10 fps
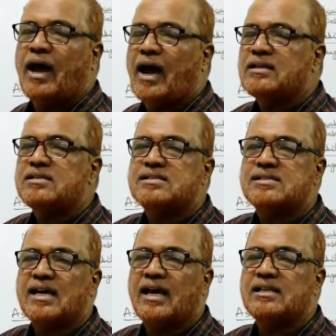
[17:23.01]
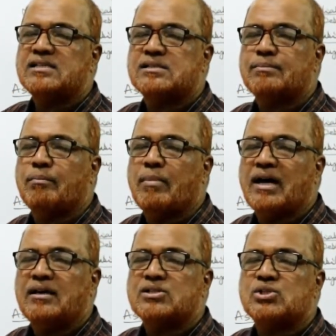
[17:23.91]
And sales
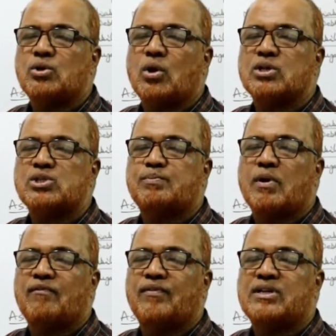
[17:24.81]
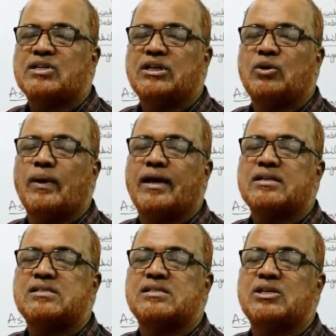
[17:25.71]
minus gross profit, you will
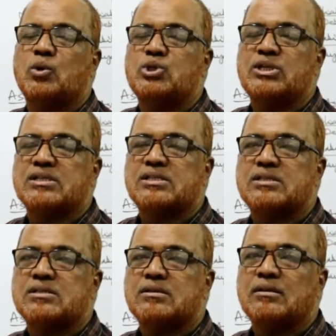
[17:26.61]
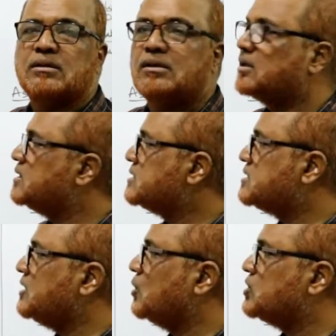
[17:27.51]
get COGS.
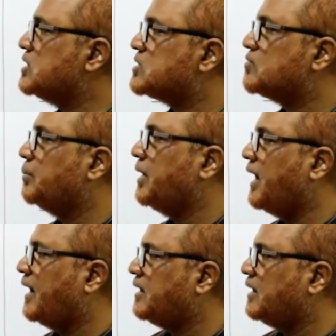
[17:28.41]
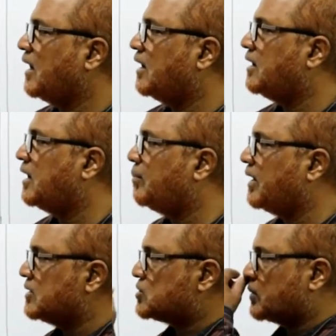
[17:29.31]
COGS will be 80. 100
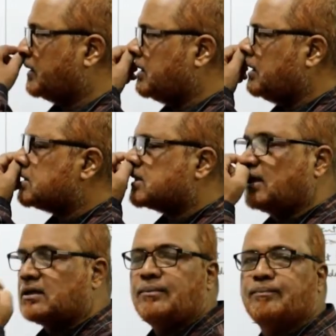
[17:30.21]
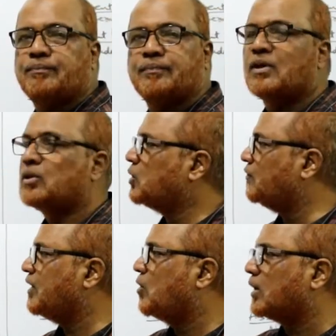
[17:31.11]
minus 20 is 80. So
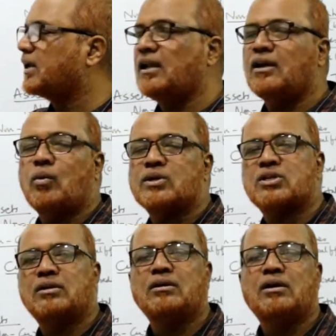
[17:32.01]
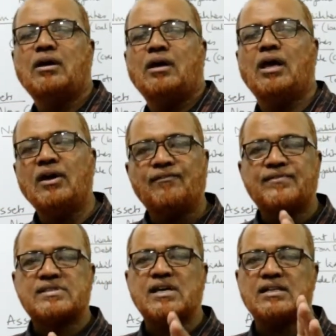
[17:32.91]
we got an equation. If
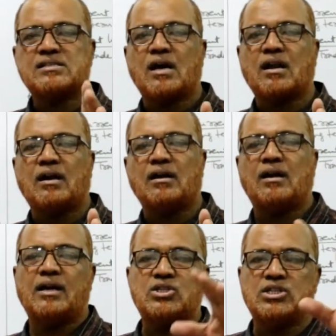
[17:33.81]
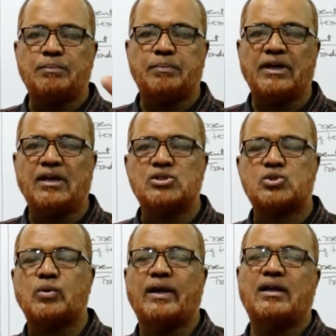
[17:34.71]
sales are 100, GP is
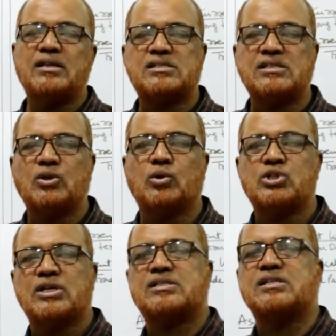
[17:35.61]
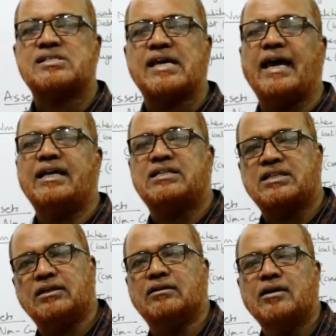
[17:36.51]
20, COGS is
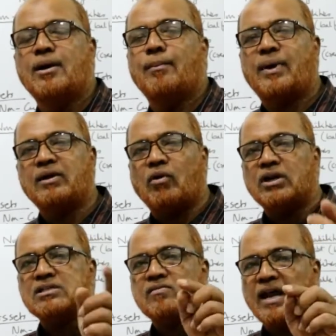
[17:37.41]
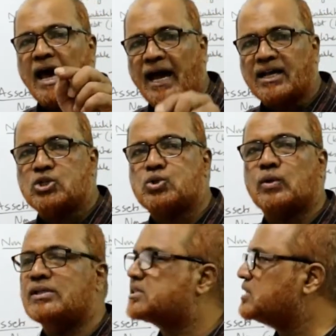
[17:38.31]
80. But what is our
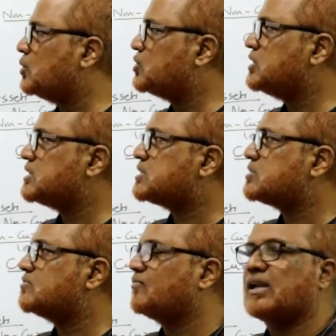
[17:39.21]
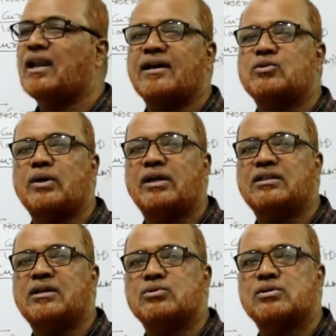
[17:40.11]
actual COGS?
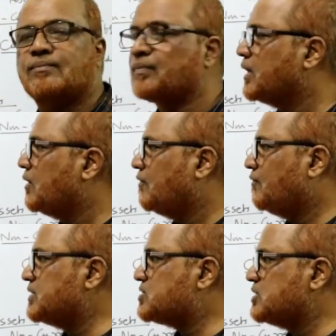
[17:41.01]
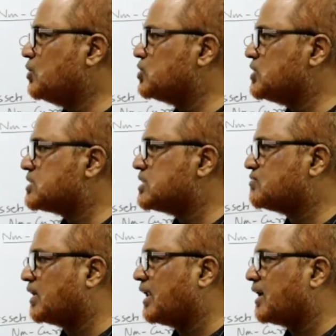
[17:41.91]
1,20,000. When COGS is
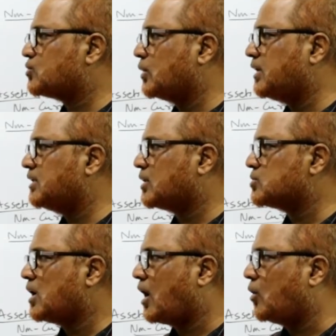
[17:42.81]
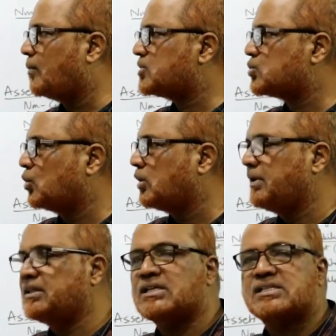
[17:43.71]
1,20,000, how much would
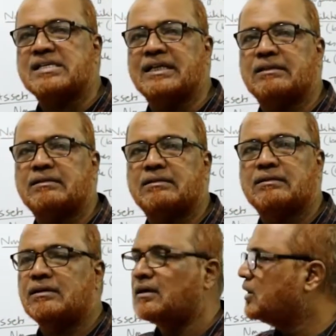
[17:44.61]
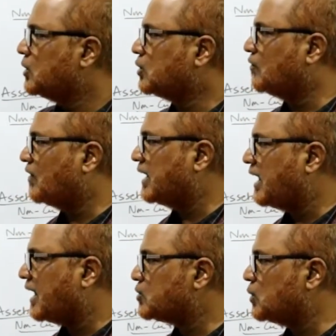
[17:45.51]
be the sales? So
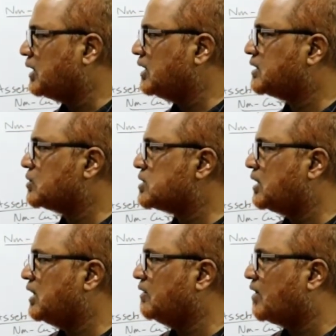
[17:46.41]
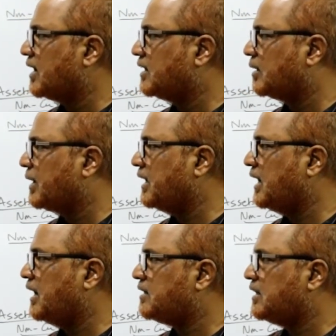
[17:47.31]
1,20,000 divided by
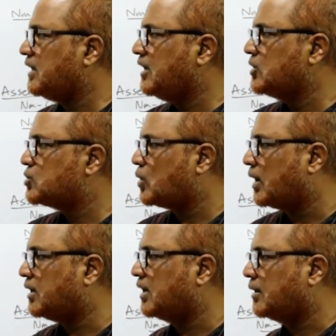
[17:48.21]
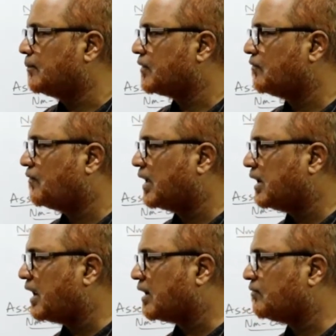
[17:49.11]
80 into 100,
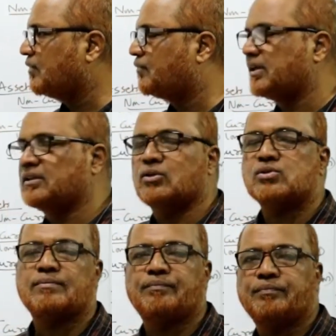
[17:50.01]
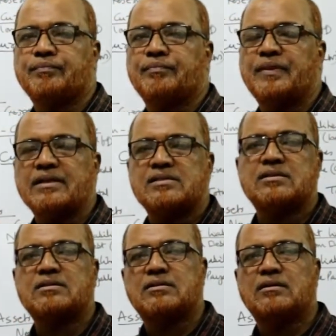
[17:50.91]
1,50,000. That's
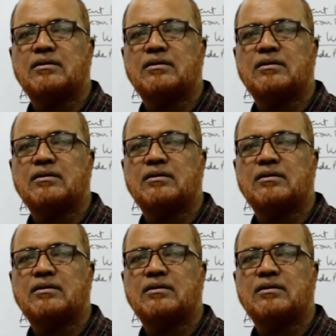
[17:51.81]
it.